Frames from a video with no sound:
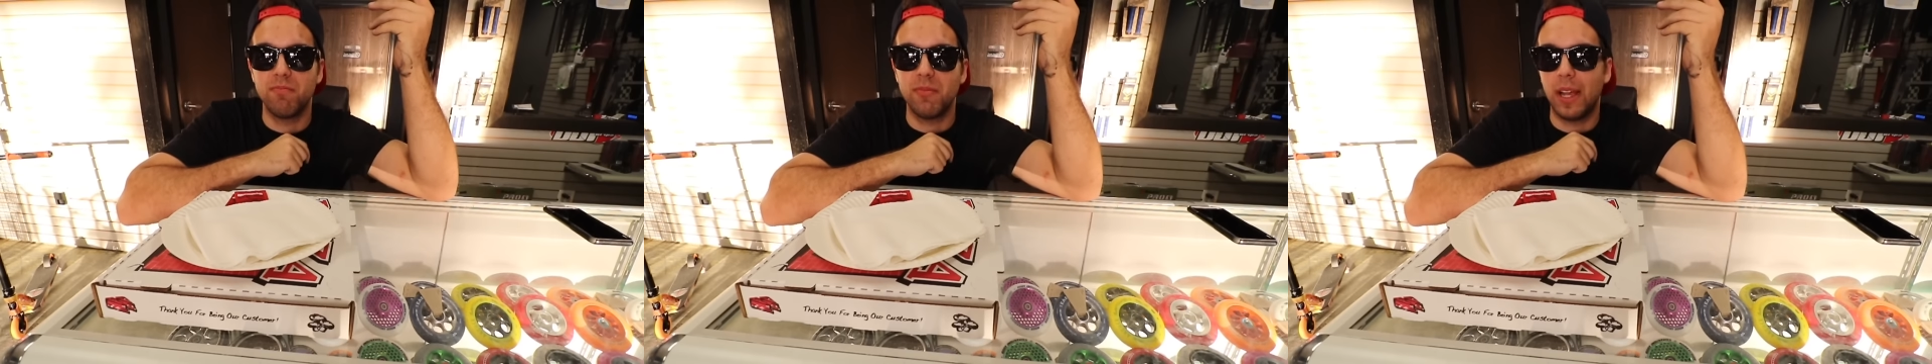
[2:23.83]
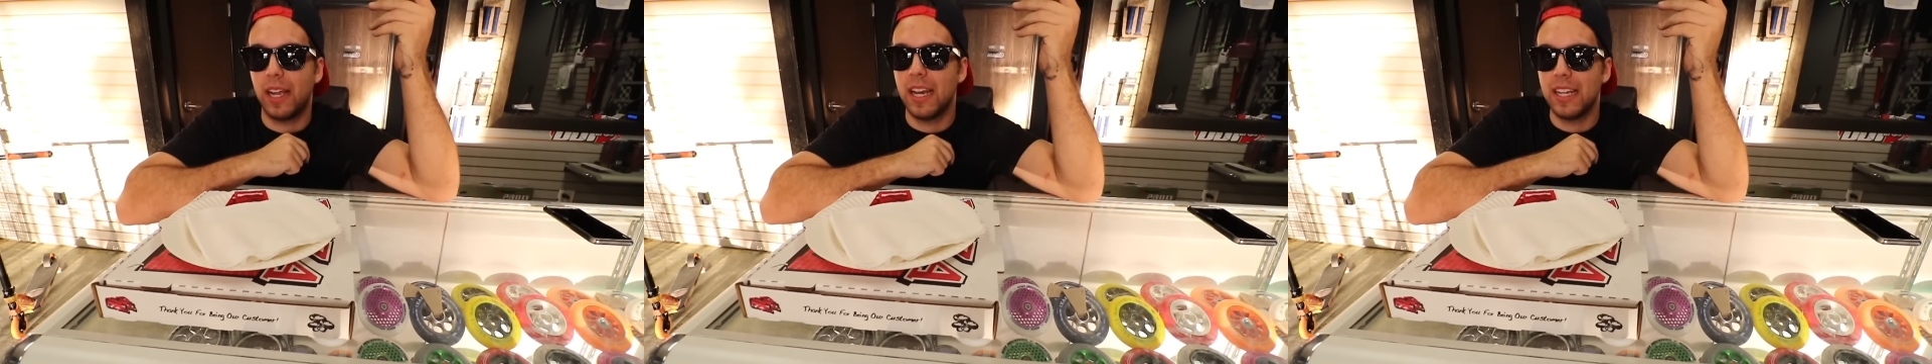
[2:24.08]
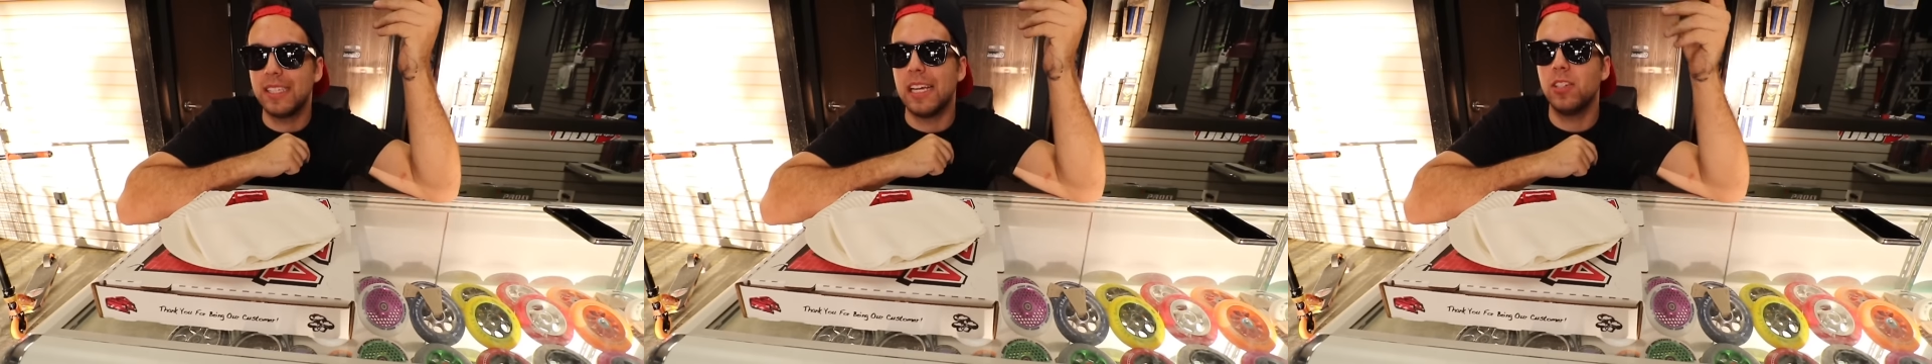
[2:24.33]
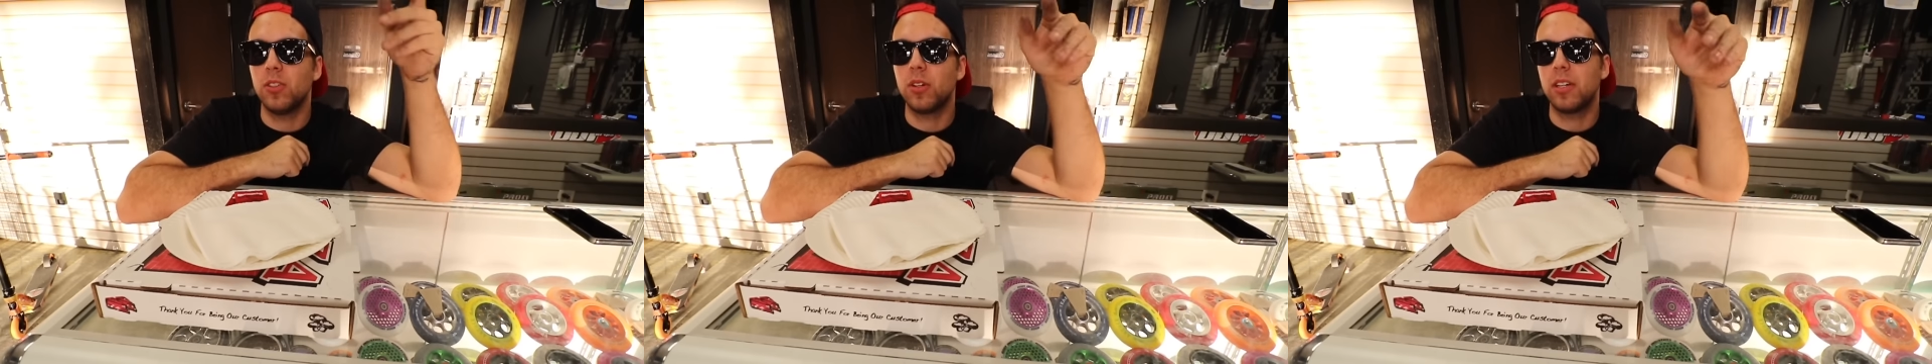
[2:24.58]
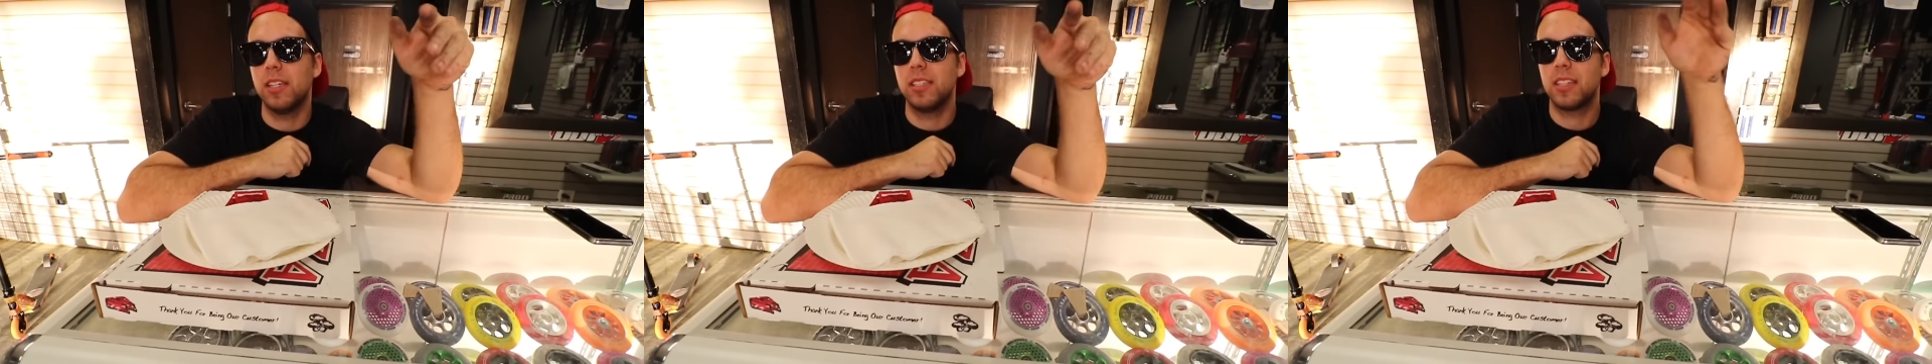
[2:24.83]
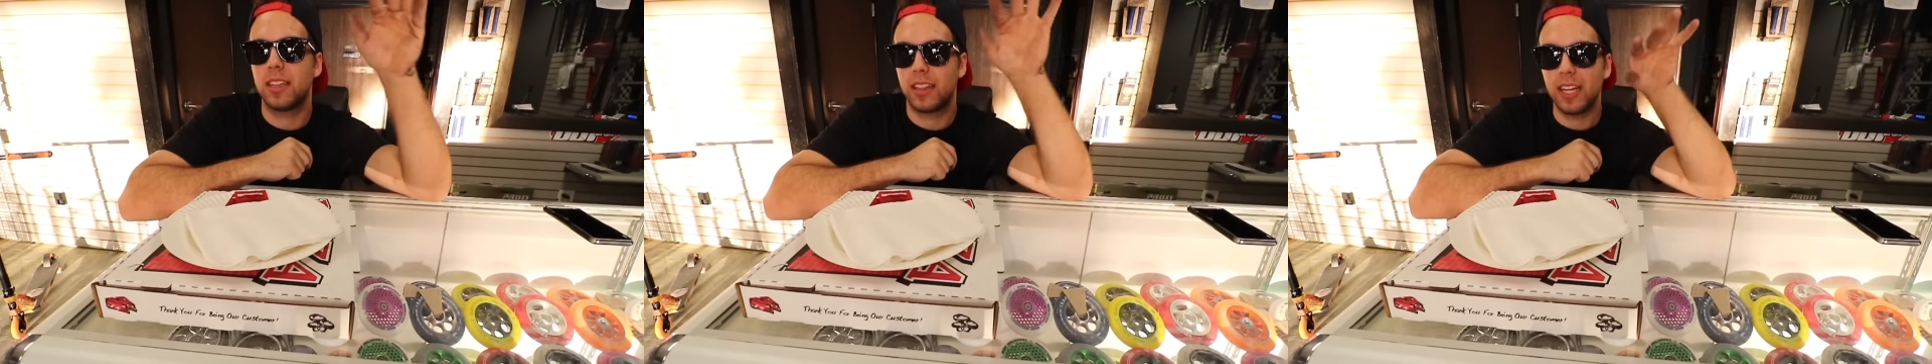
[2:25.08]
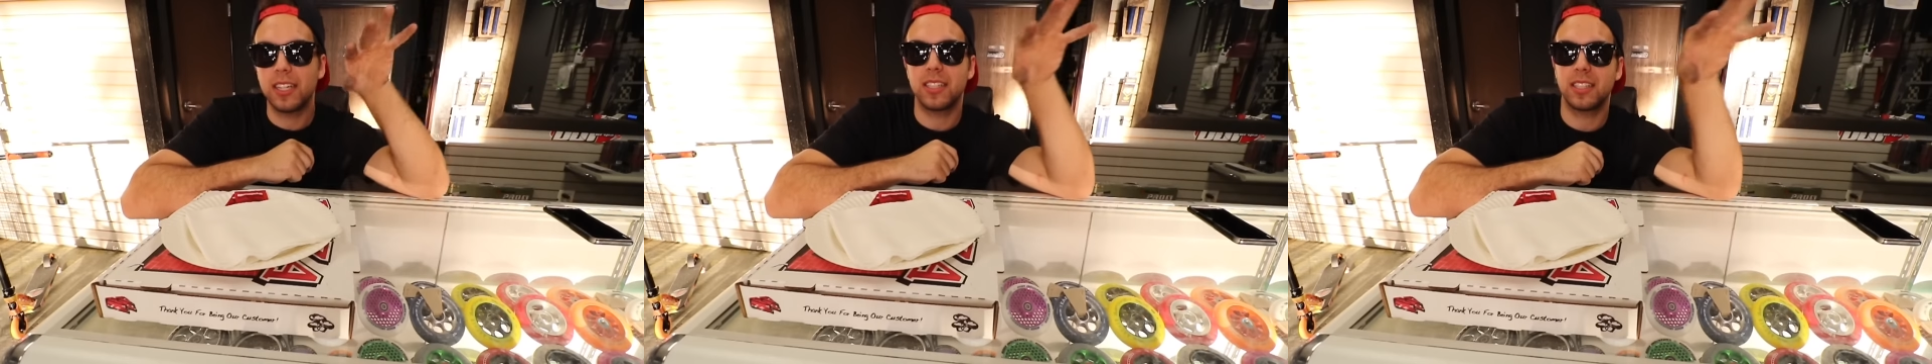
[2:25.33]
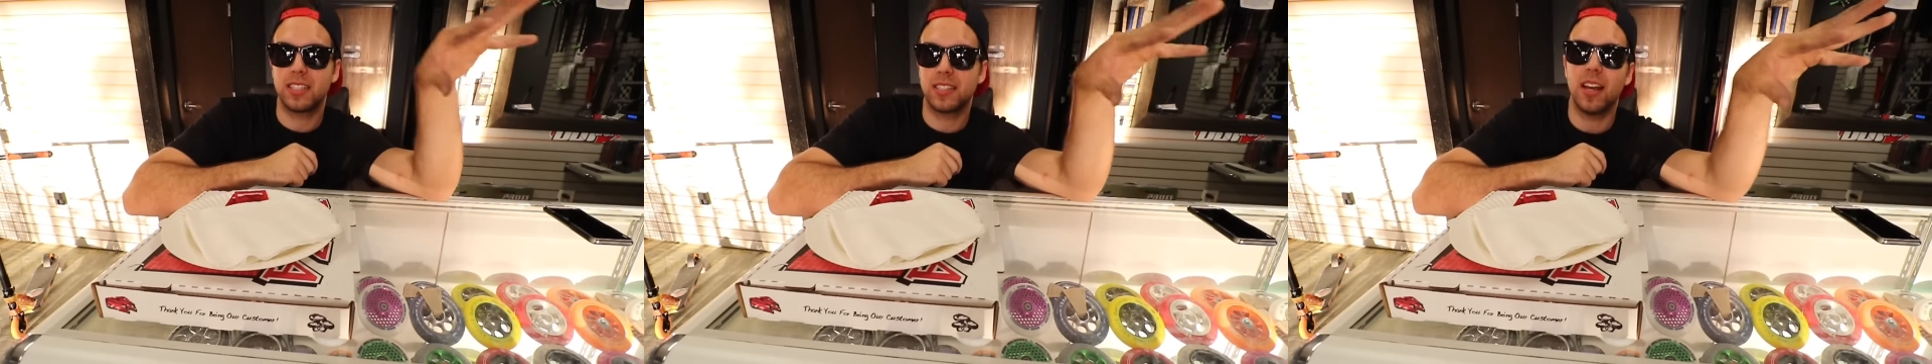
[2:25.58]
like an essential because there's
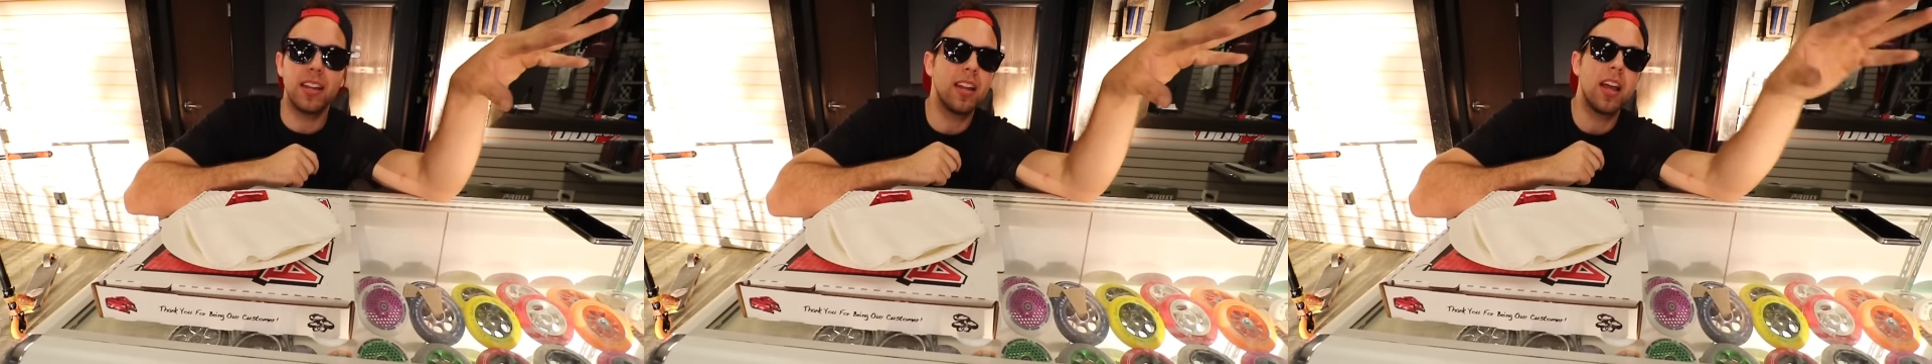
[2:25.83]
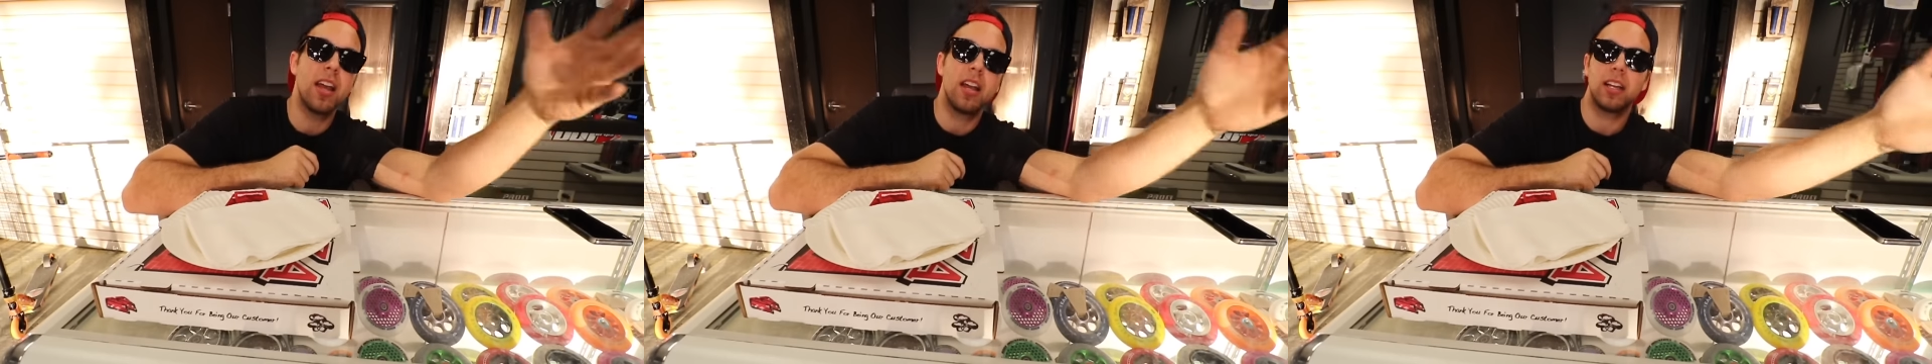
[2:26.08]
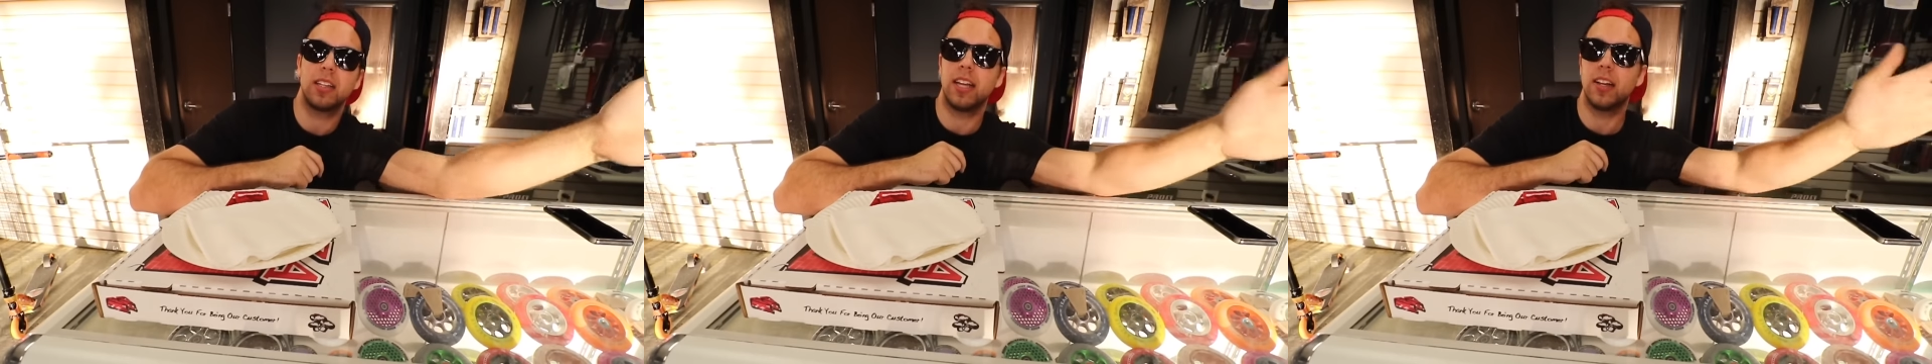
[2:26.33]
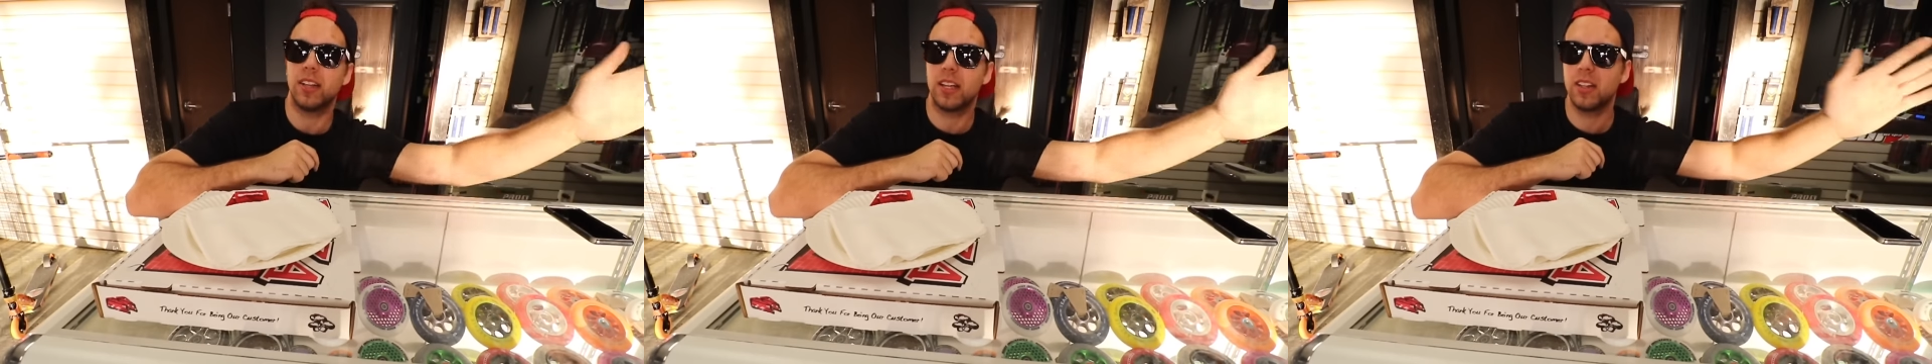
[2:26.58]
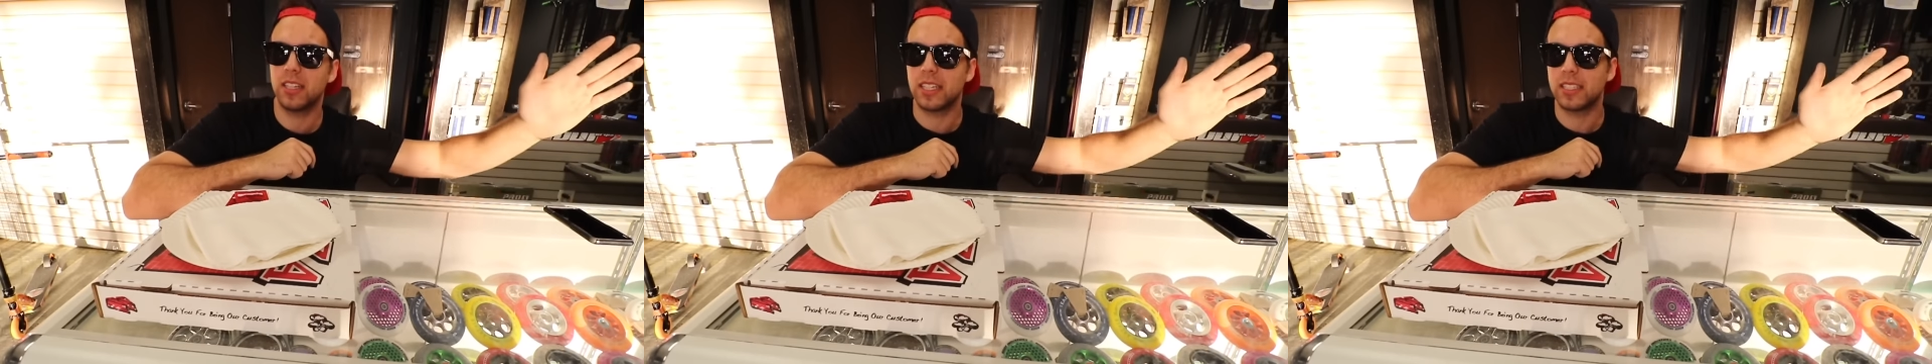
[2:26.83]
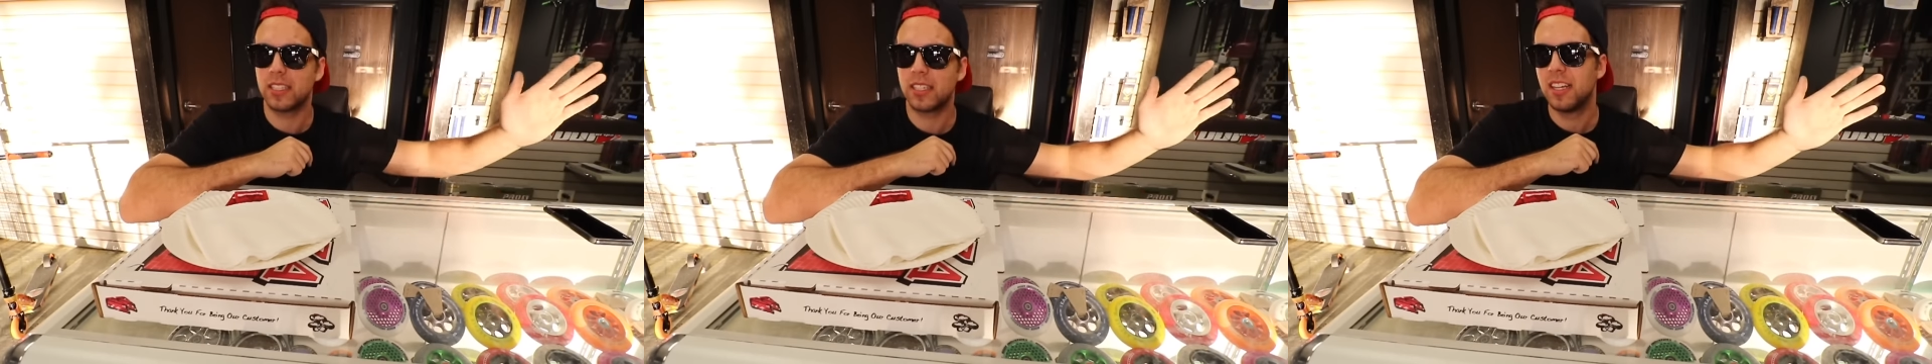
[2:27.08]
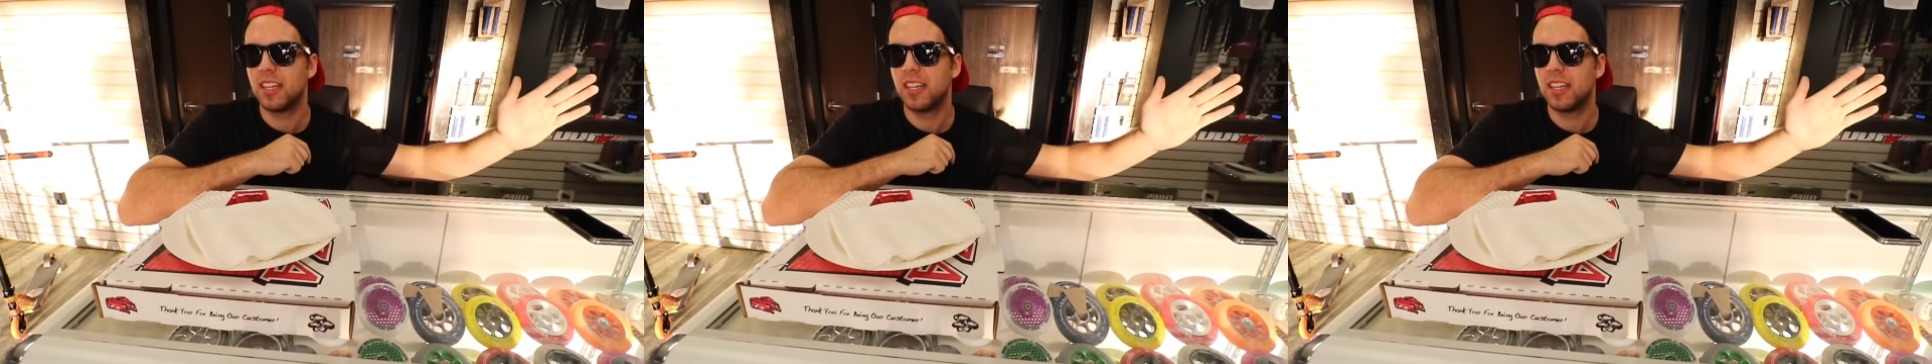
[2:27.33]
the sun glaring, like look at this.